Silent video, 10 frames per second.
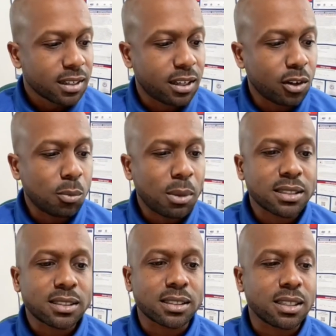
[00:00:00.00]
kill
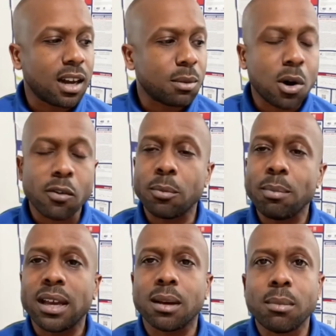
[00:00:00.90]
my time off of
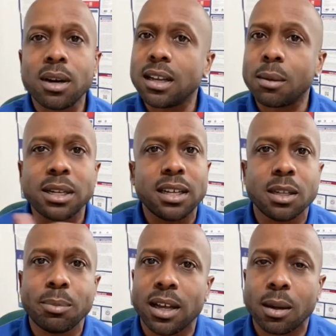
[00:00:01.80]
making money, I'm going to
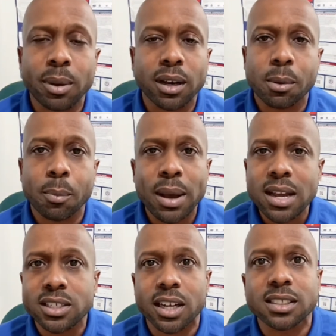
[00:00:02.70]
need to be able to pick up a
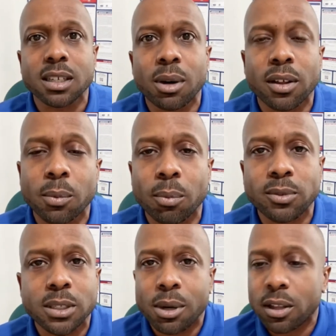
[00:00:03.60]
paycheck some other,
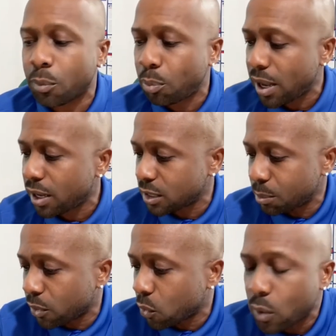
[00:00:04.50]
some other pay,
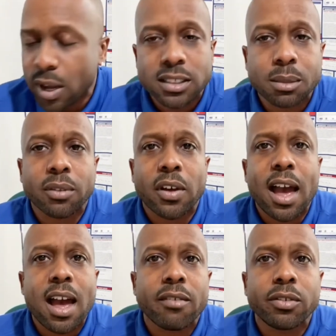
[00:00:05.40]
some other way, some other
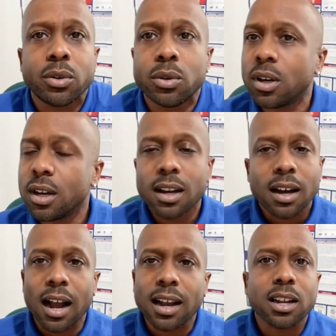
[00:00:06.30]
avenue.
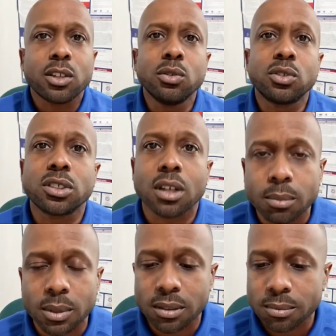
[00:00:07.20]
I got to do
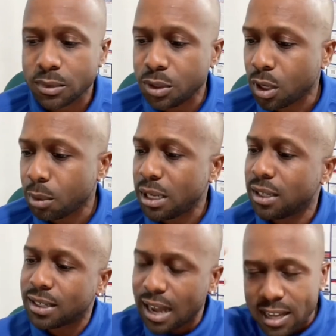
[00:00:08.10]
something. You know what I
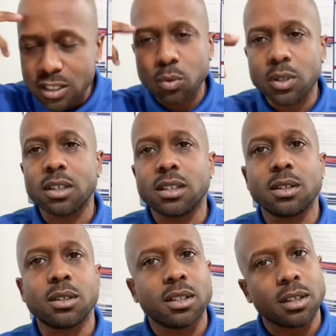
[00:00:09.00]
mean? That's when the,
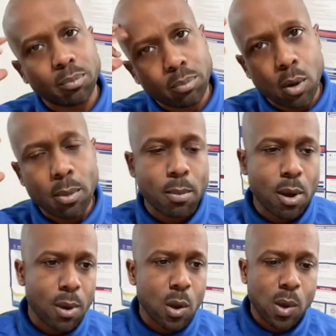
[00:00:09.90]
the, the, boop, boop,
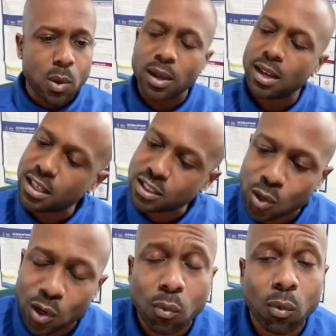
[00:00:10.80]
boop, boop, boop, it
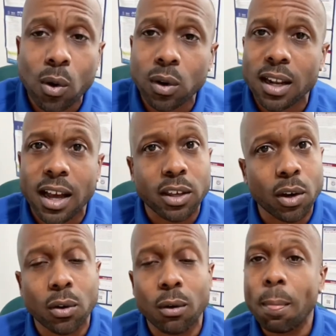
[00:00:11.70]
started rolling like,
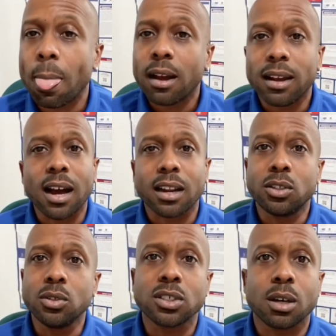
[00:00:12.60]
yo, got to
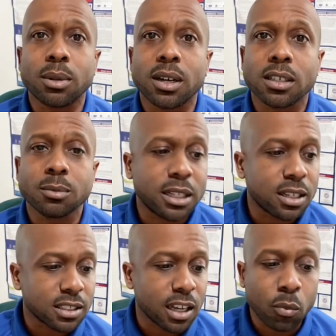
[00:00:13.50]
do something, cuz,
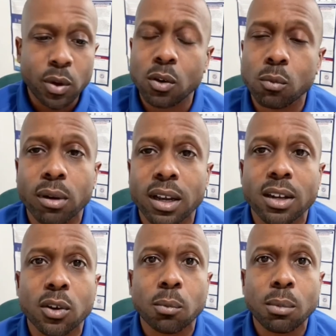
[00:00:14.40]
because if we don't bring
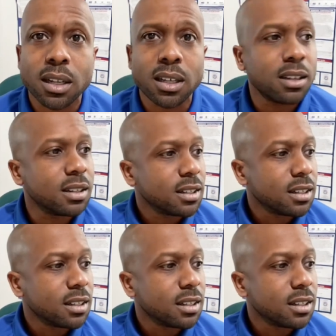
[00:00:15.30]
in no money,